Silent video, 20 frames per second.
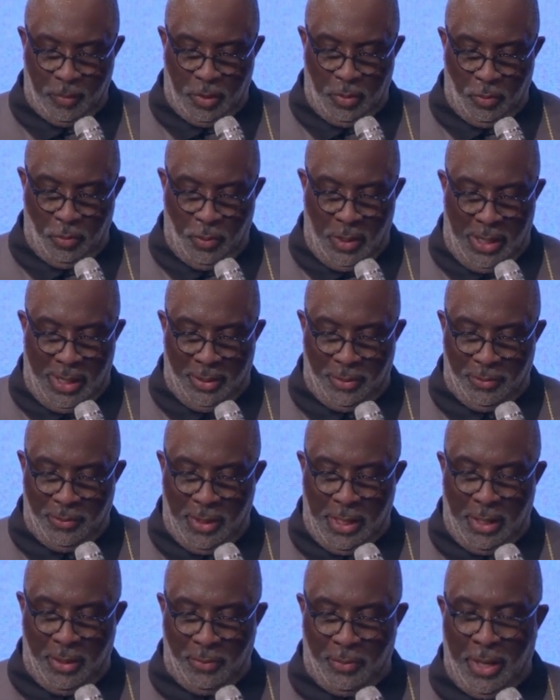Wow,
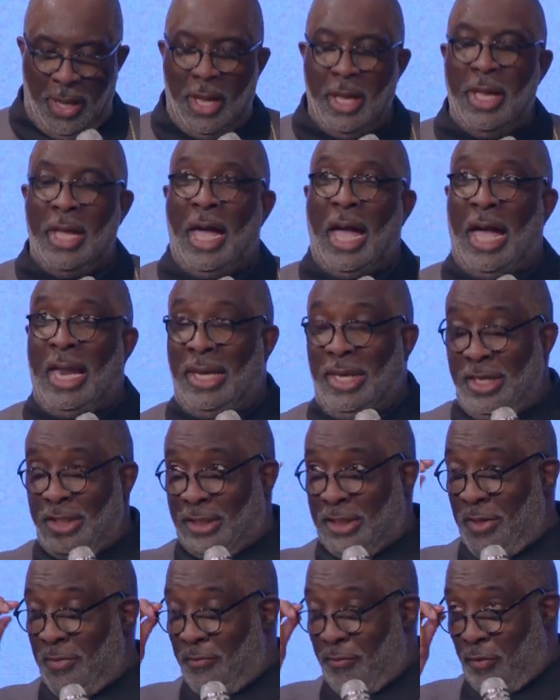wow, wow. I
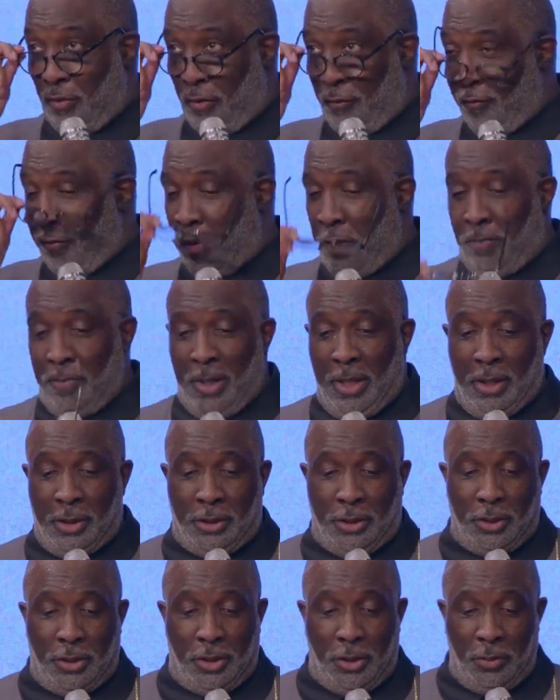listened for a few
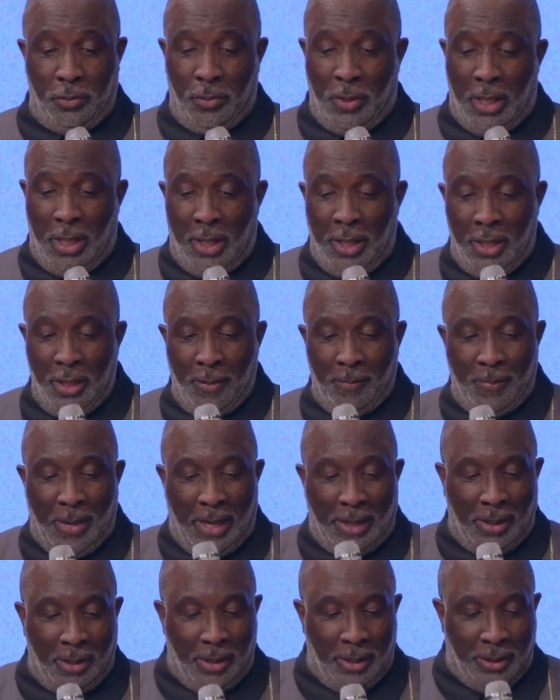minutes to my
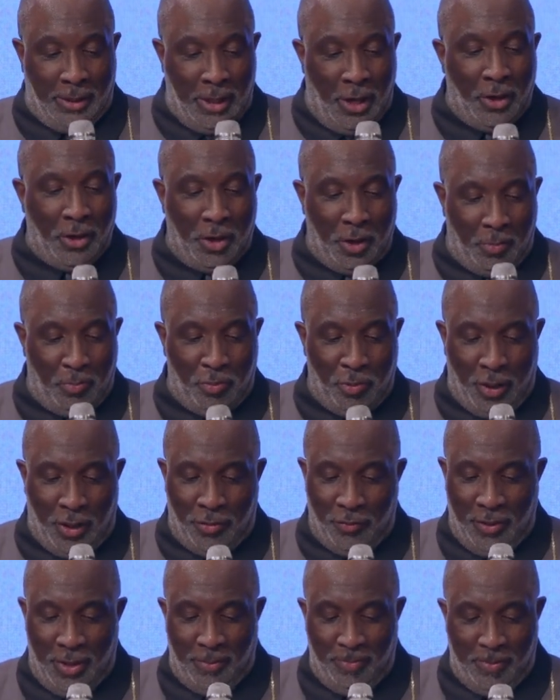younger
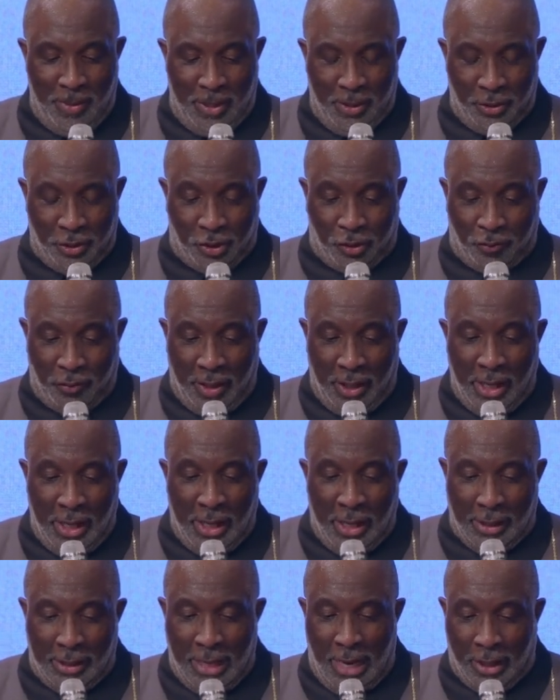brother in ministry,
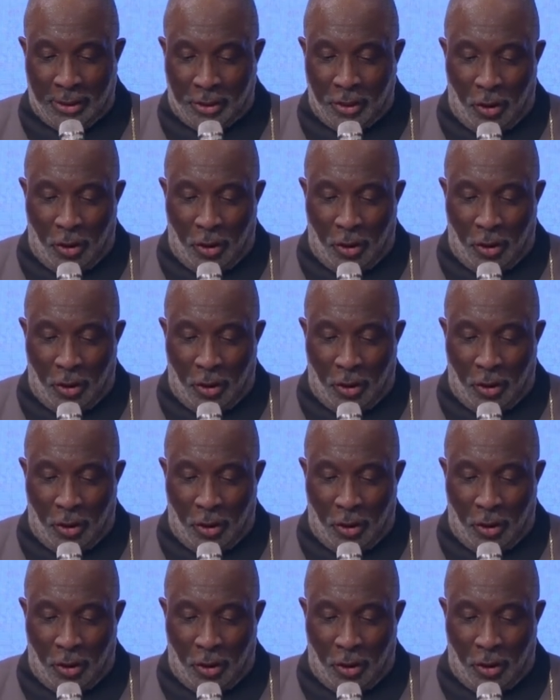Dr.